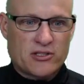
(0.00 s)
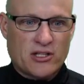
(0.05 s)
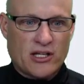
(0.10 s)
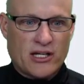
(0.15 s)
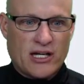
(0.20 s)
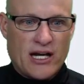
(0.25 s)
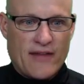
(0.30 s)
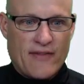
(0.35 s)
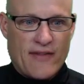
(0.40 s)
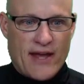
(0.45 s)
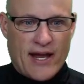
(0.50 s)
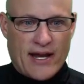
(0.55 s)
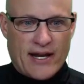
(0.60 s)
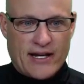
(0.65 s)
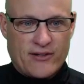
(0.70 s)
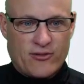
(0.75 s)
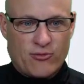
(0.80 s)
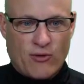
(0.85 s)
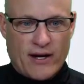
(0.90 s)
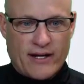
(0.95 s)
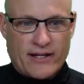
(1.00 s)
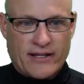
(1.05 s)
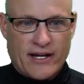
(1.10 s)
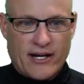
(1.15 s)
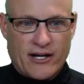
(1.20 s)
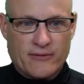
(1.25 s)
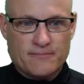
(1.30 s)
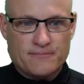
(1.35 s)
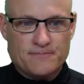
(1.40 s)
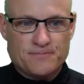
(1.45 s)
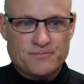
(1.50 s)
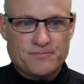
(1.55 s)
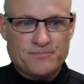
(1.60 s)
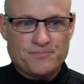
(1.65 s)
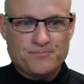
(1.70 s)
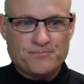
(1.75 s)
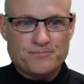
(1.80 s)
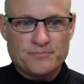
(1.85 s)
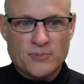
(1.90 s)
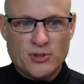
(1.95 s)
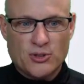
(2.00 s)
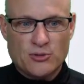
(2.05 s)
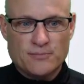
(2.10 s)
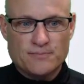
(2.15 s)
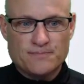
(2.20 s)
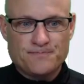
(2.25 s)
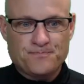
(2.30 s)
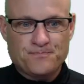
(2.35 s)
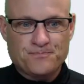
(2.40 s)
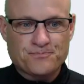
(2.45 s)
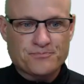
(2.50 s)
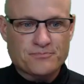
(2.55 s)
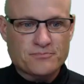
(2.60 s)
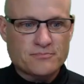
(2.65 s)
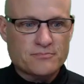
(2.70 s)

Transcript: Just click on that and it's right there. Boom.